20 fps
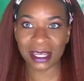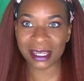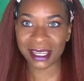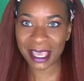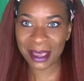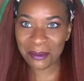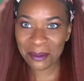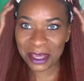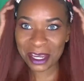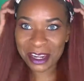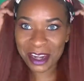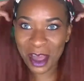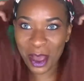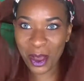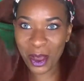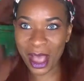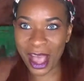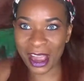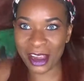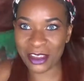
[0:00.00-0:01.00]
Let me know
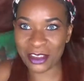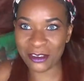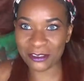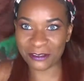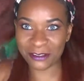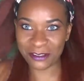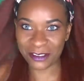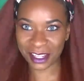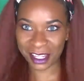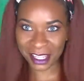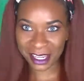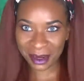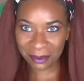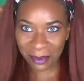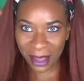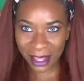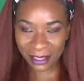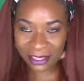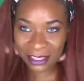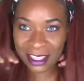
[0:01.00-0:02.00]
how you're feeling
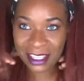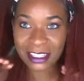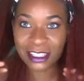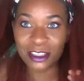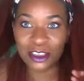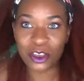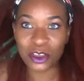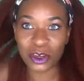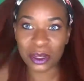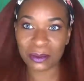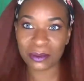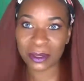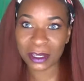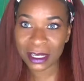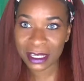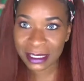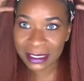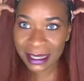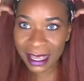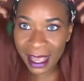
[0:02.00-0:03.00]
about this unit
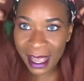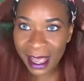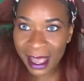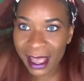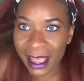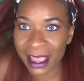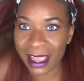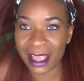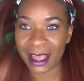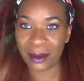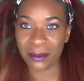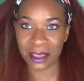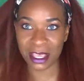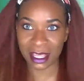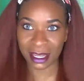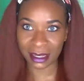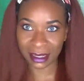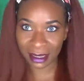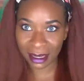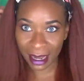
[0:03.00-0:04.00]
because I am
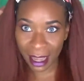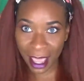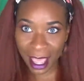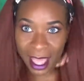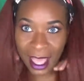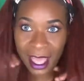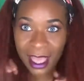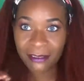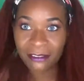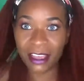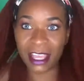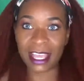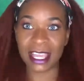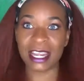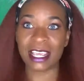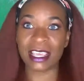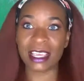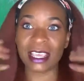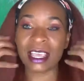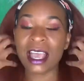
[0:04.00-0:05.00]
in love,
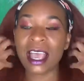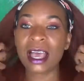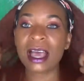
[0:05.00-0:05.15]
honey.